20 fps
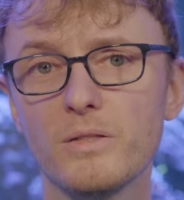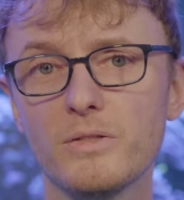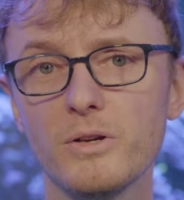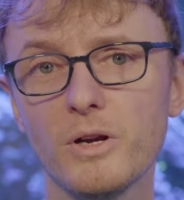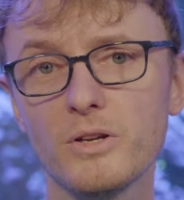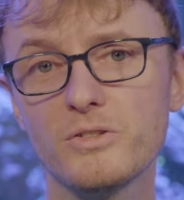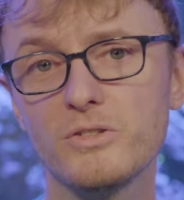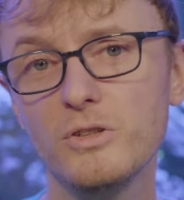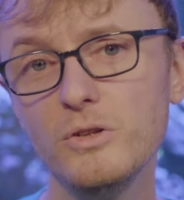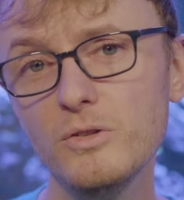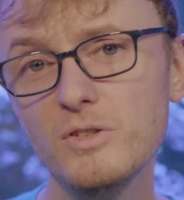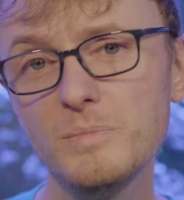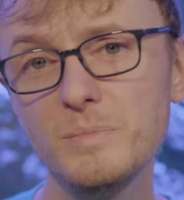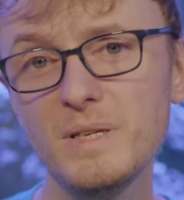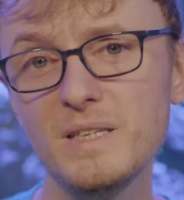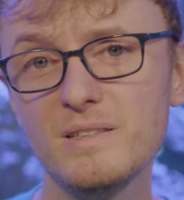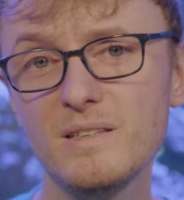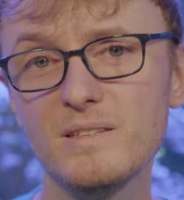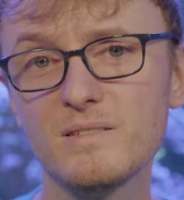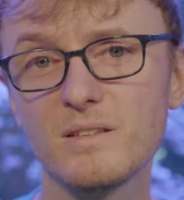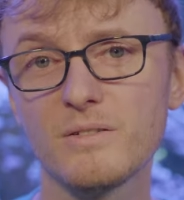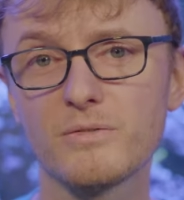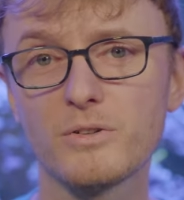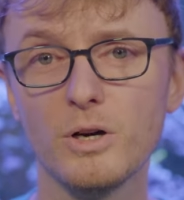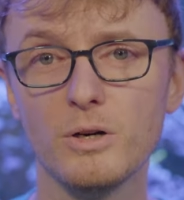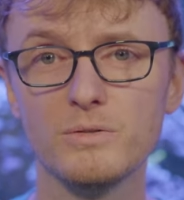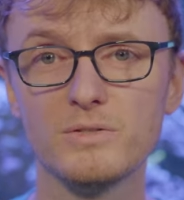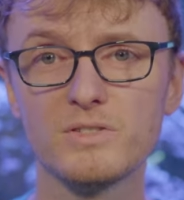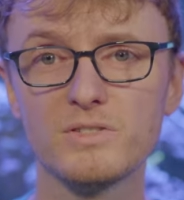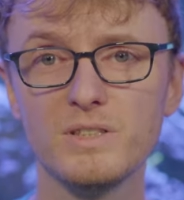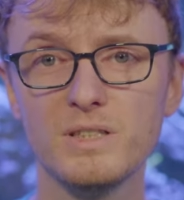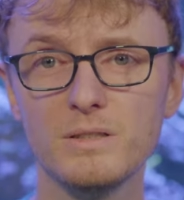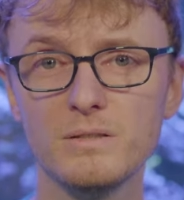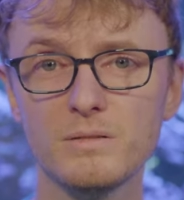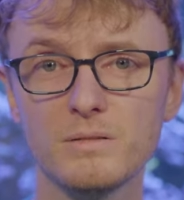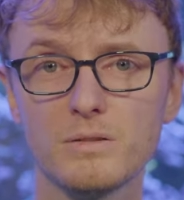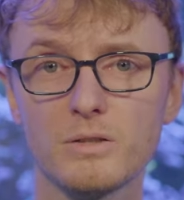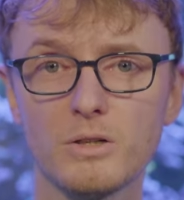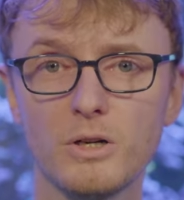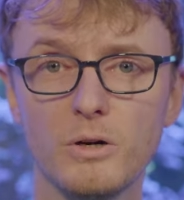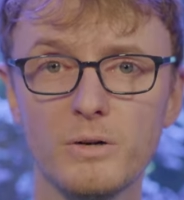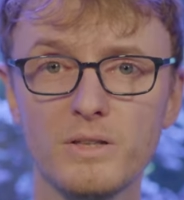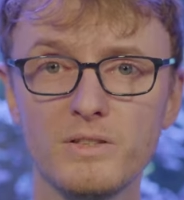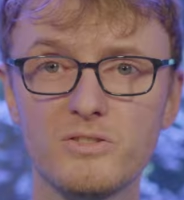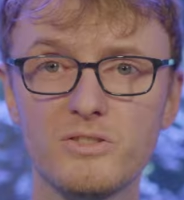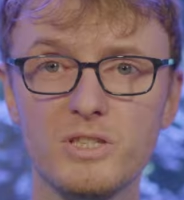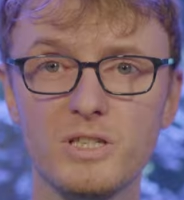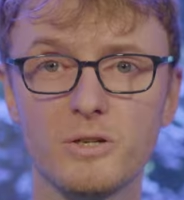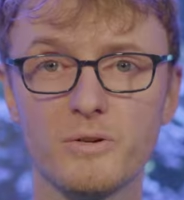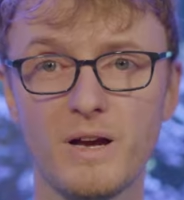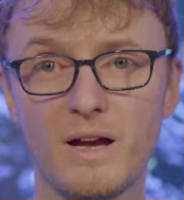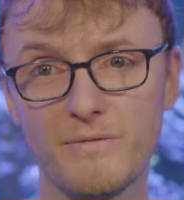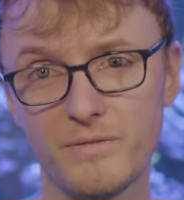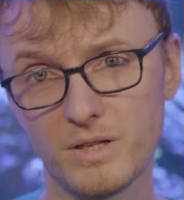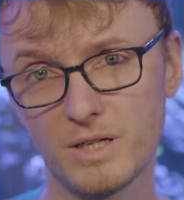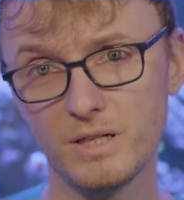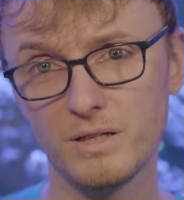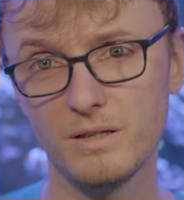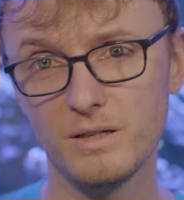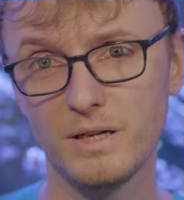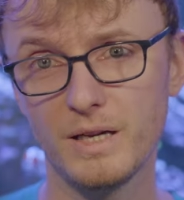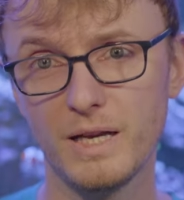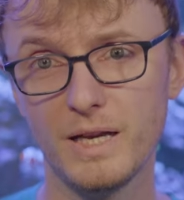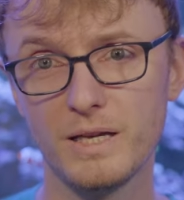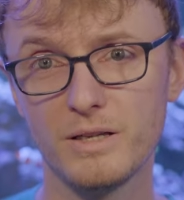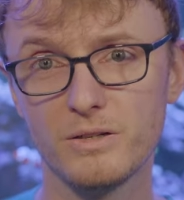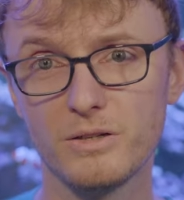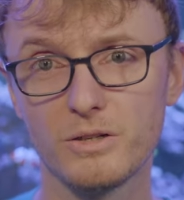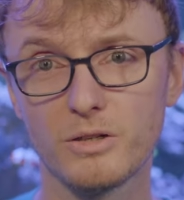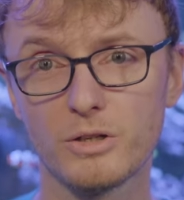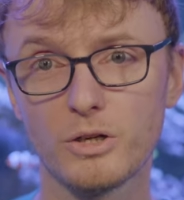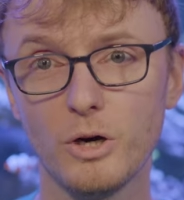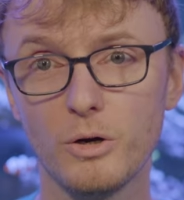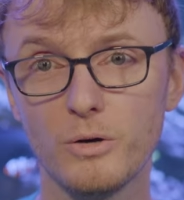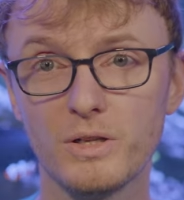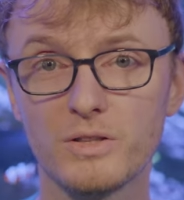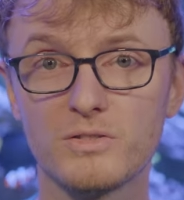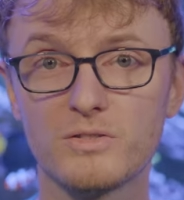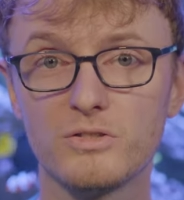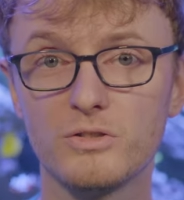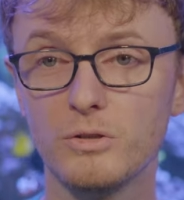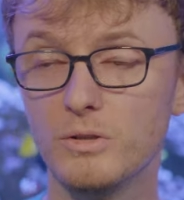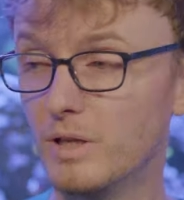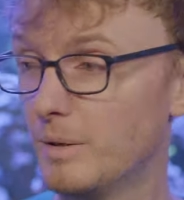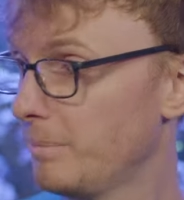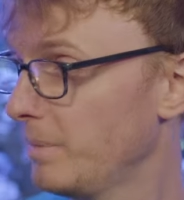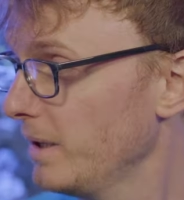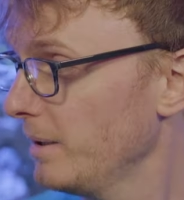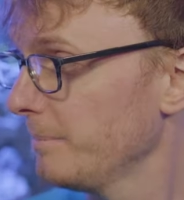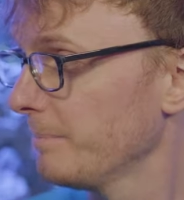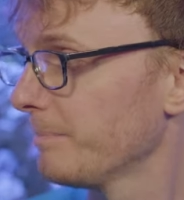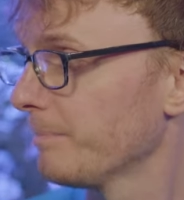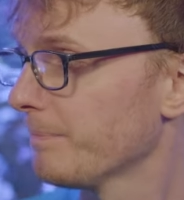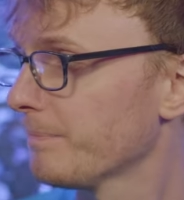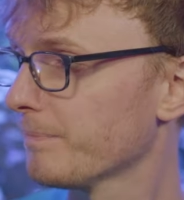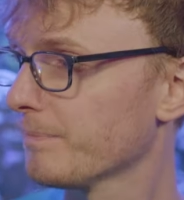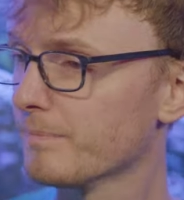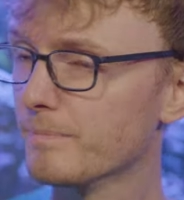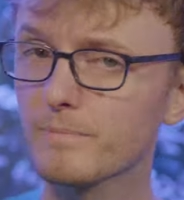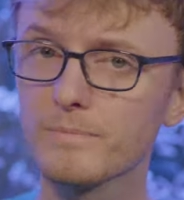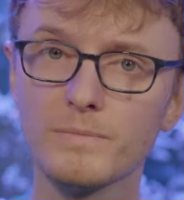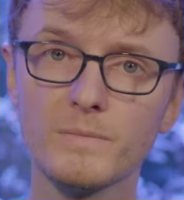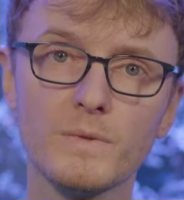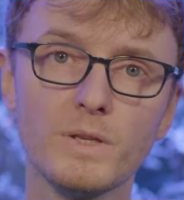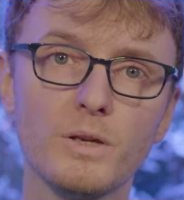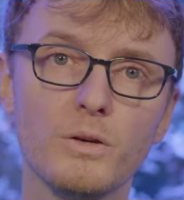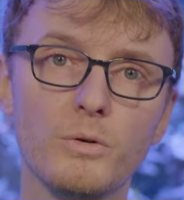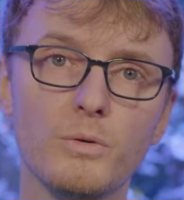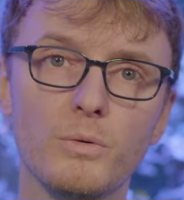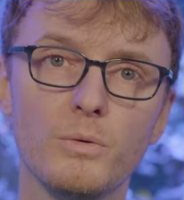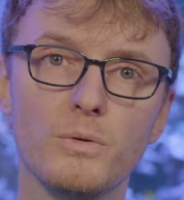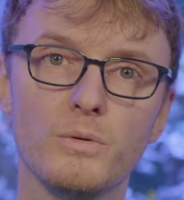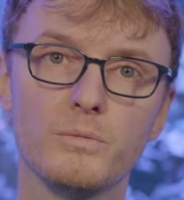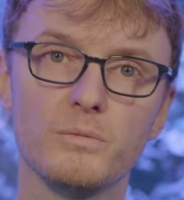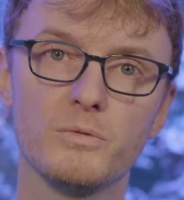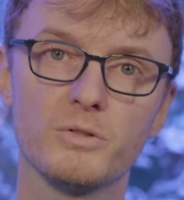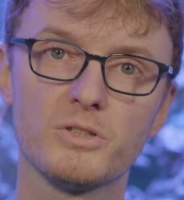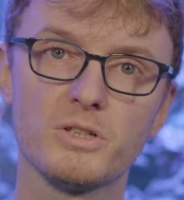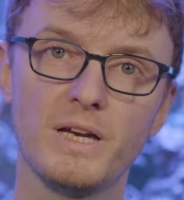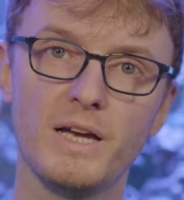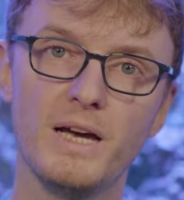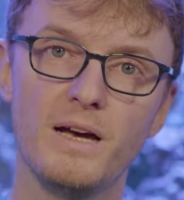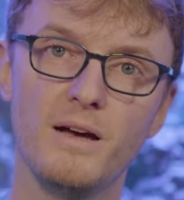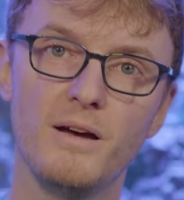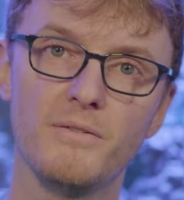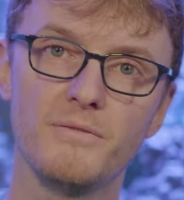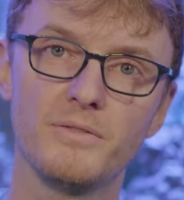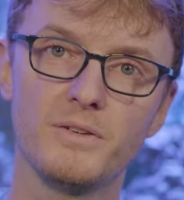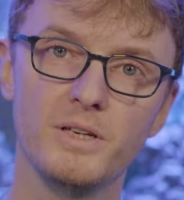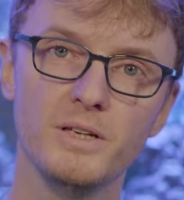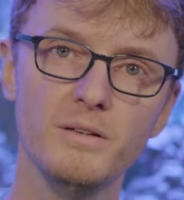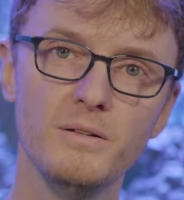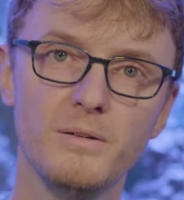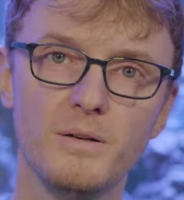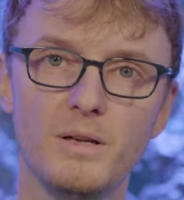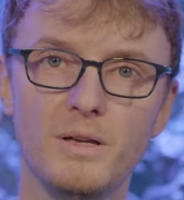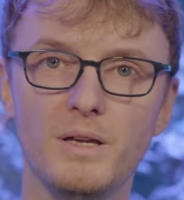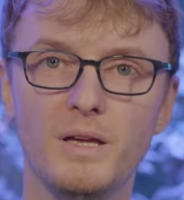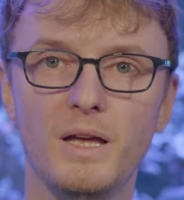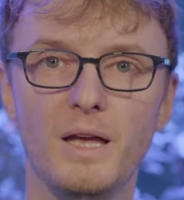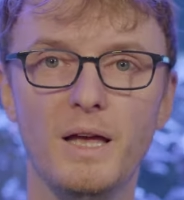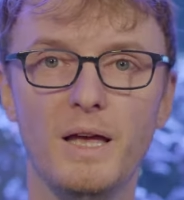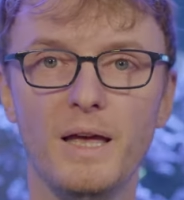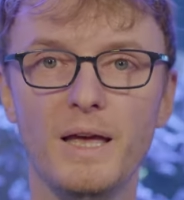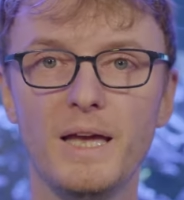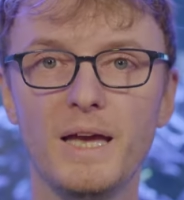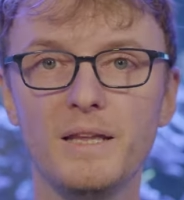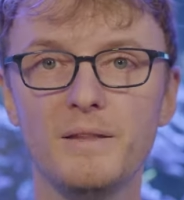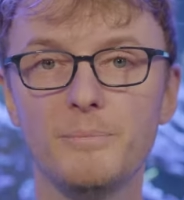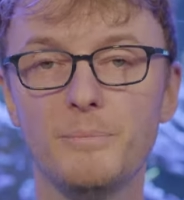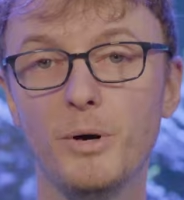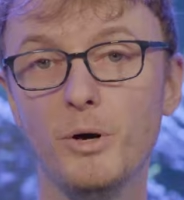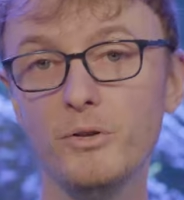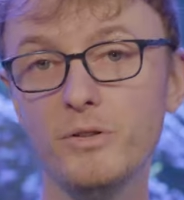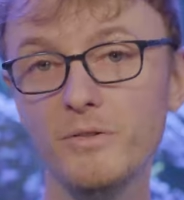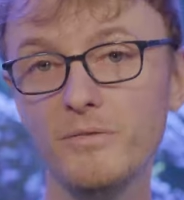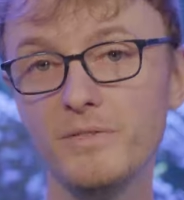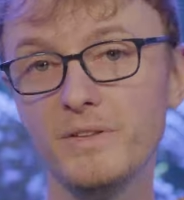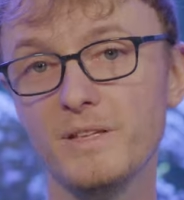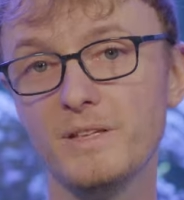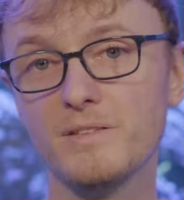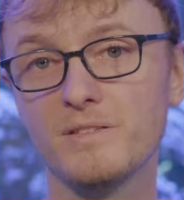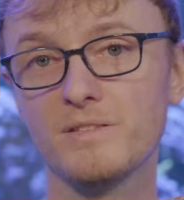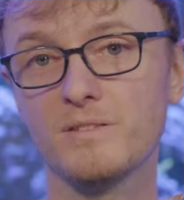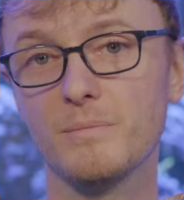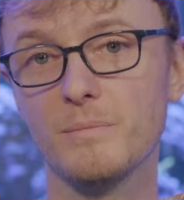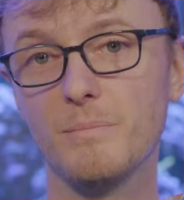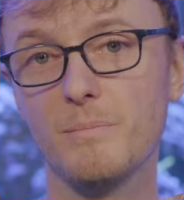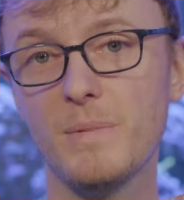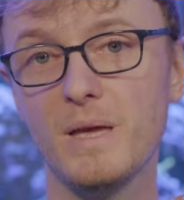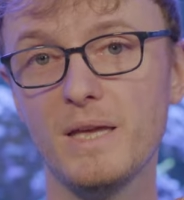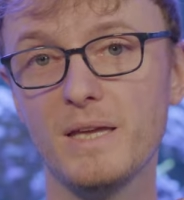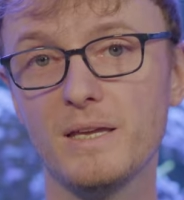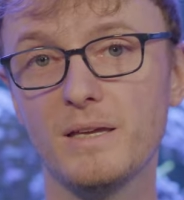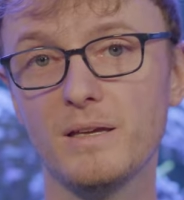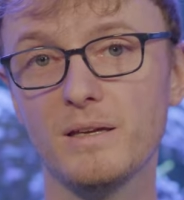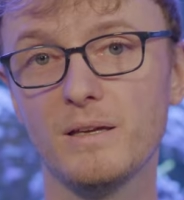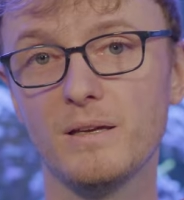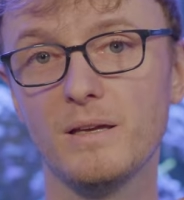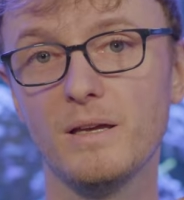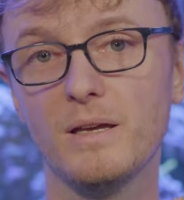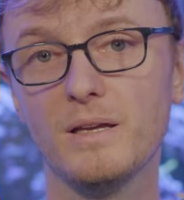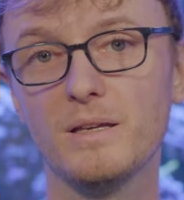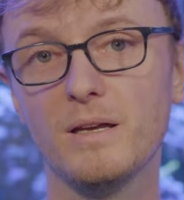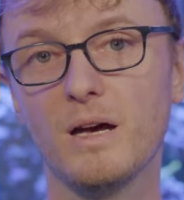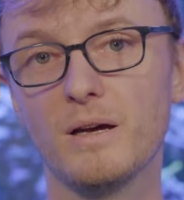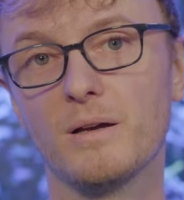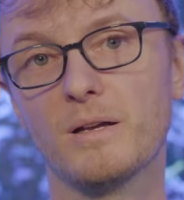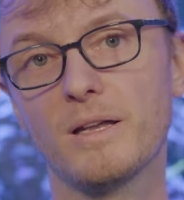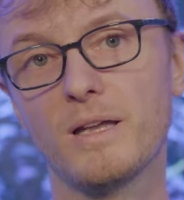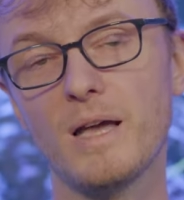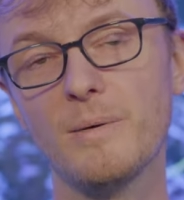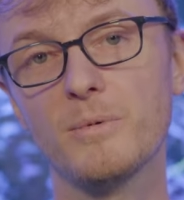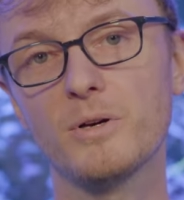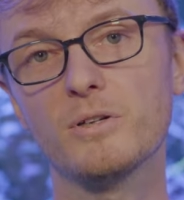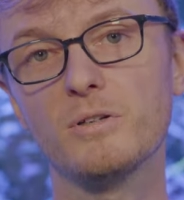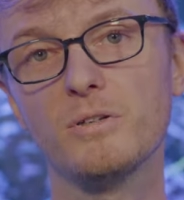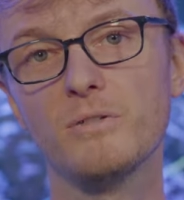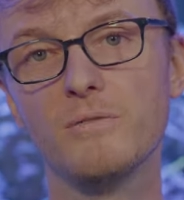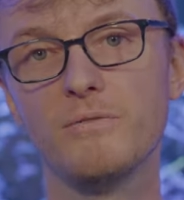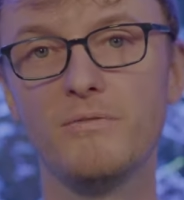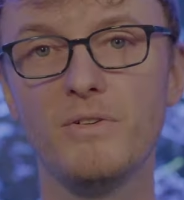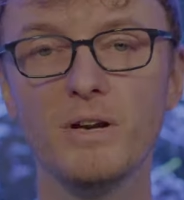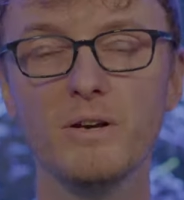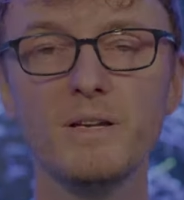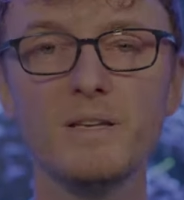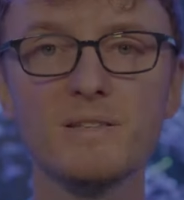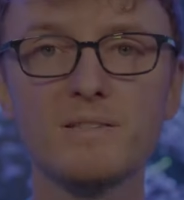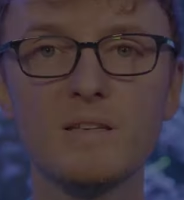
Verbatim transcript: There are two species of cone snail, Conus geographica and Conus tulipa, which I have here. And both of these make a chemical very